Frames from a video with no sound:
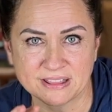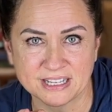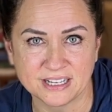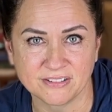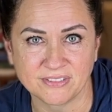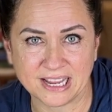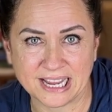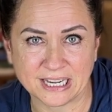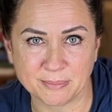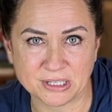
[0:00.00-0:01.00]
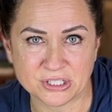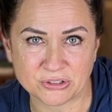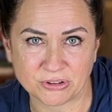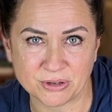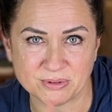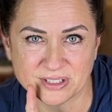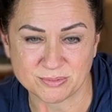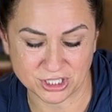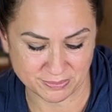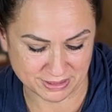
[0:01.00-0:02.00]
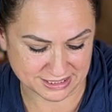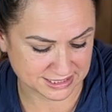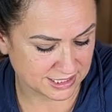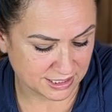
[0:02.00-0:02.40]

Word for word: think of in a minestrone with some chickpeas.